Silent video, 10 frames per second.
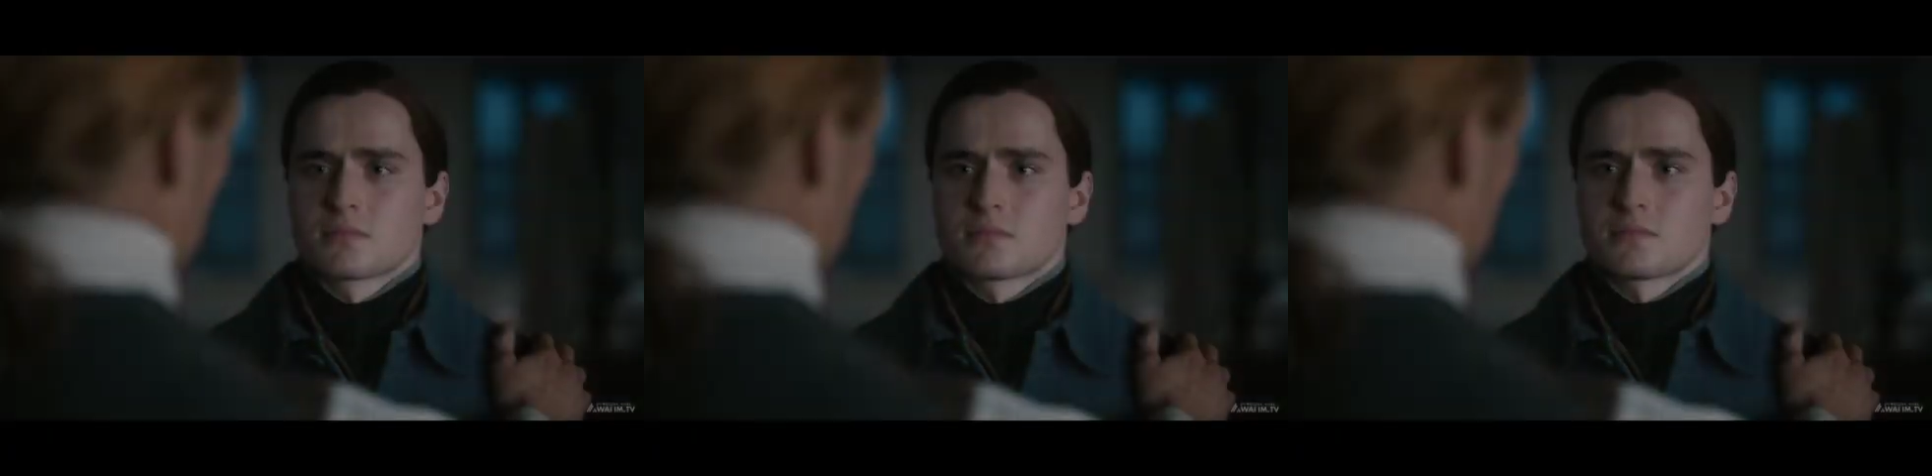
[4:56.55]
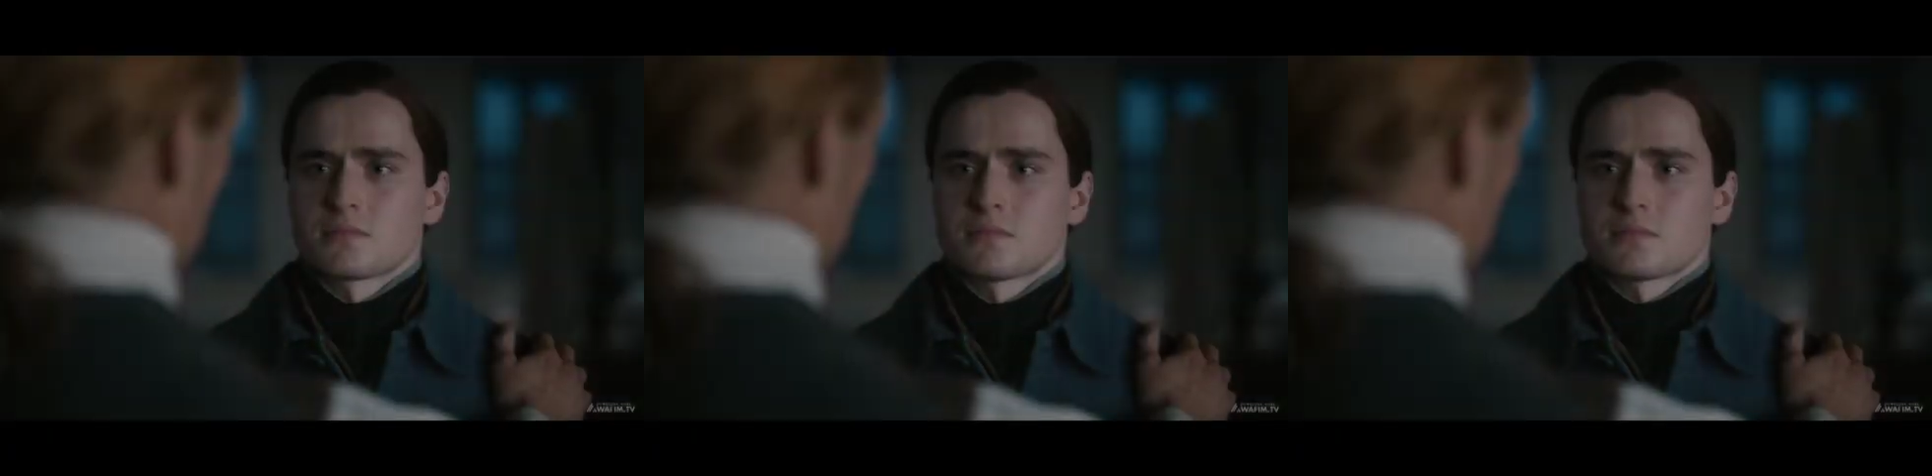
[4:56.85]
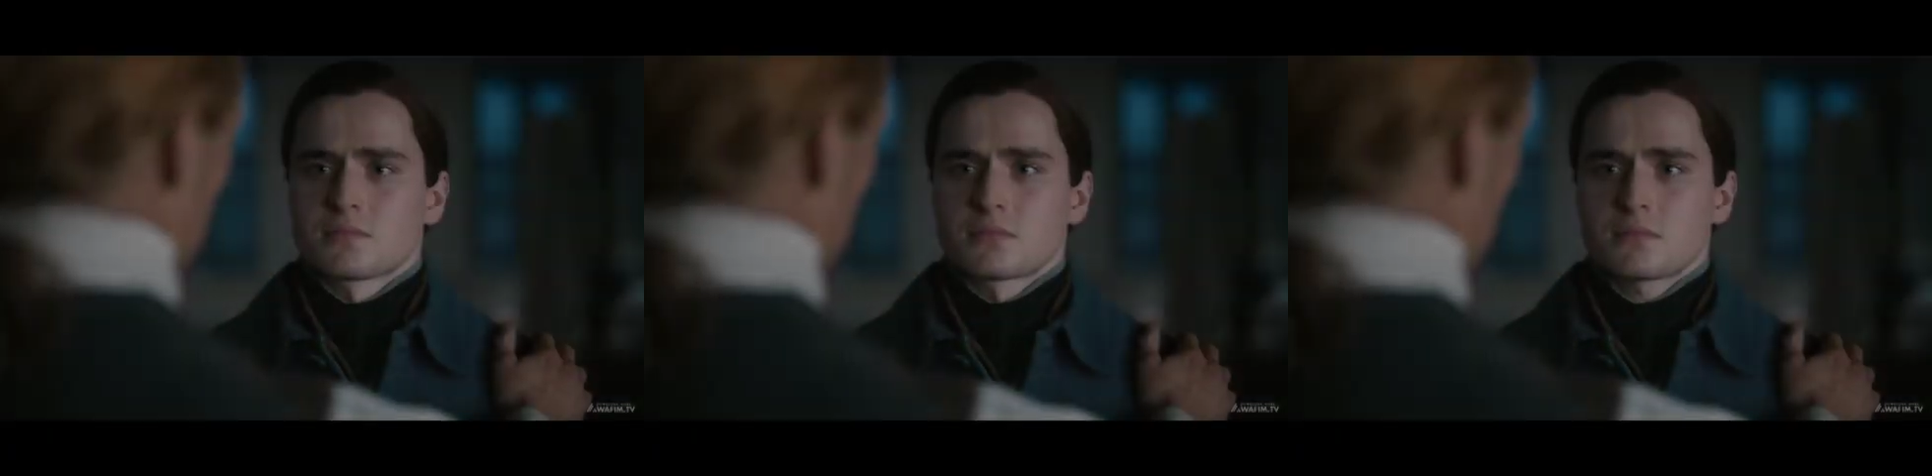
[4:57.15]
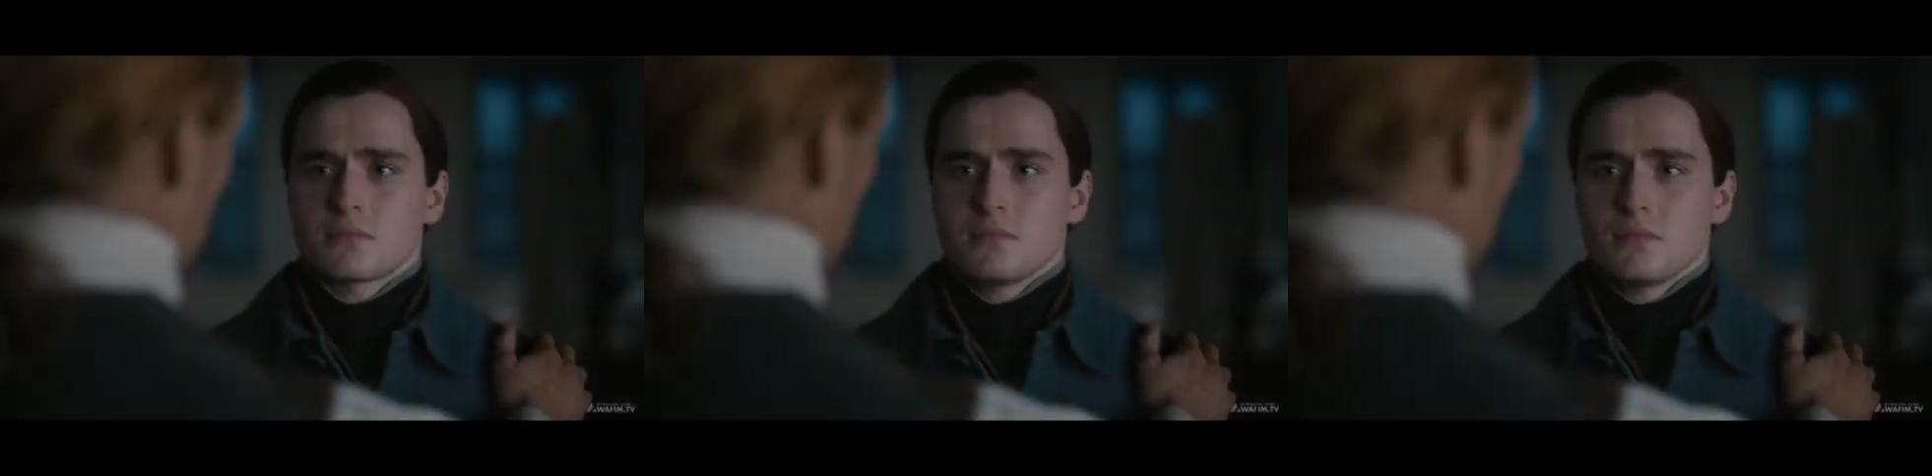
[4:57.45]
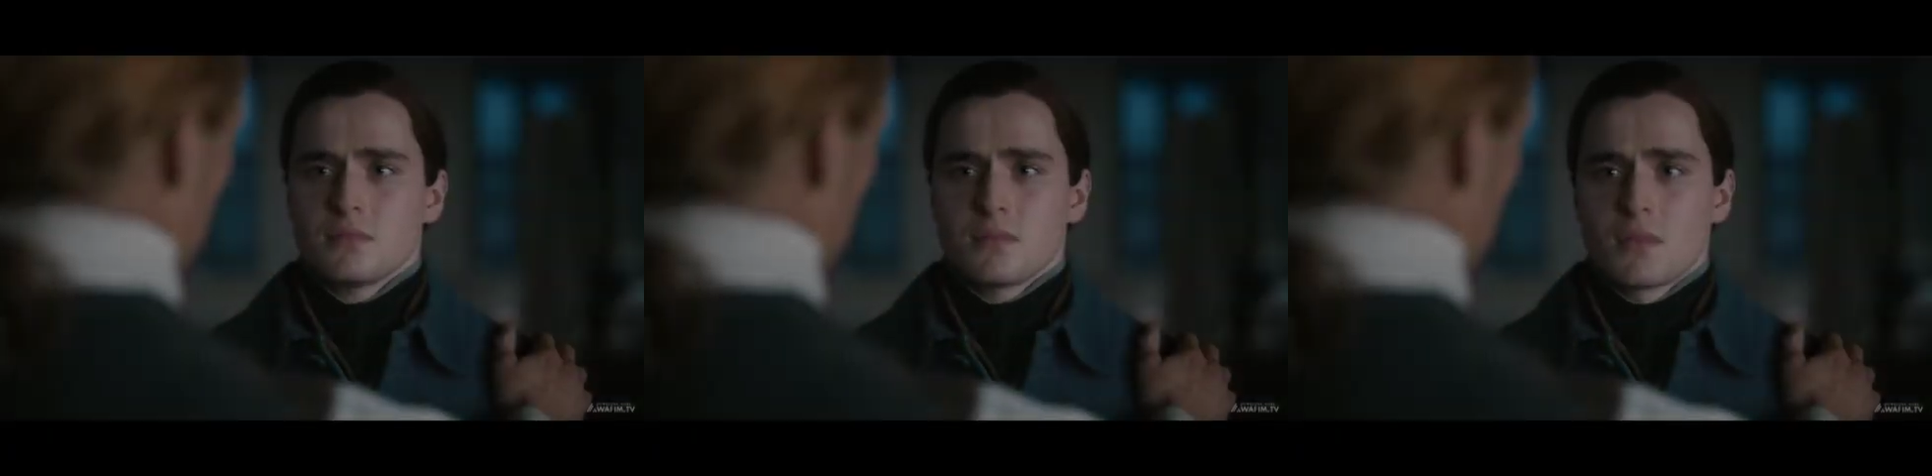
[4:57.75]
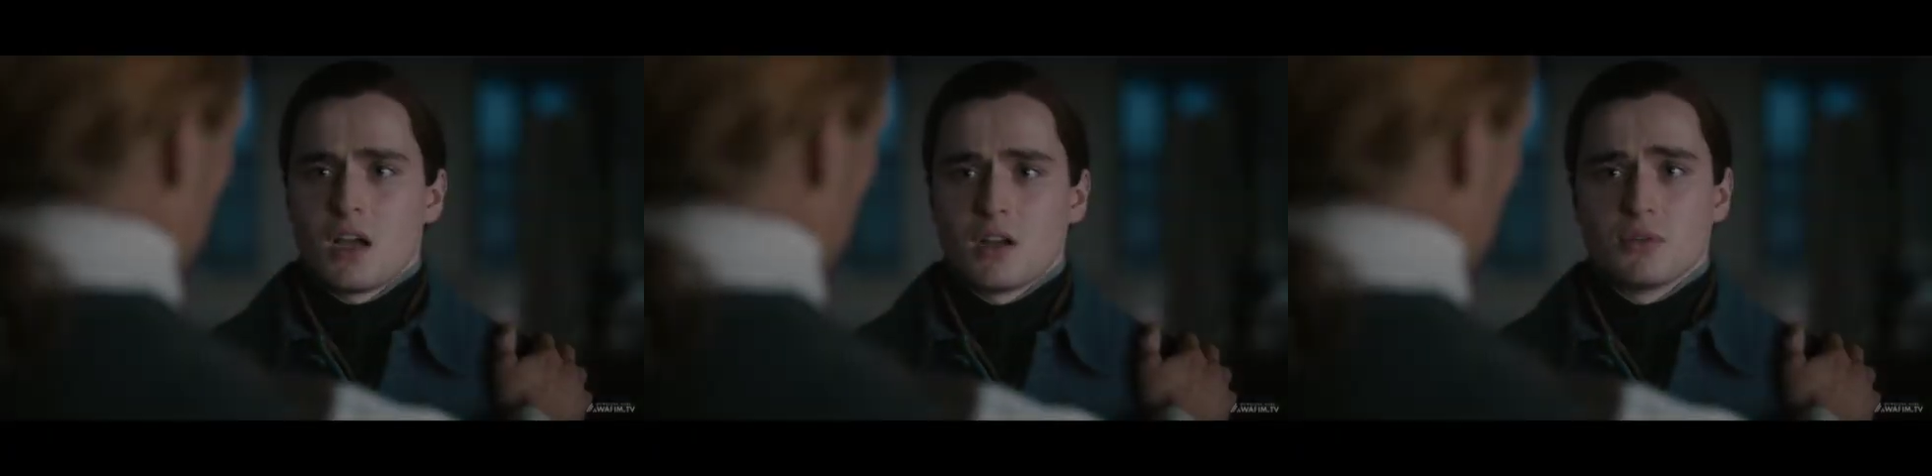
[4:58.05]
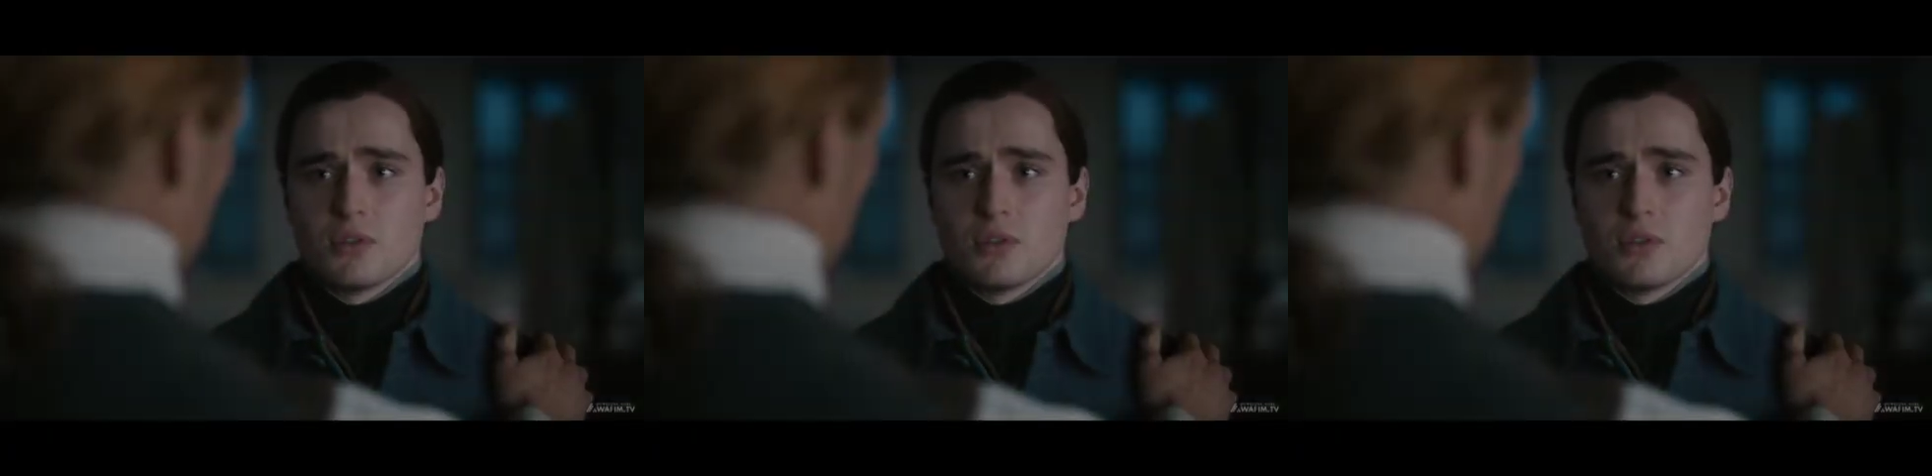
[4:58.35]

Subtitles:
are enjoying some alone time,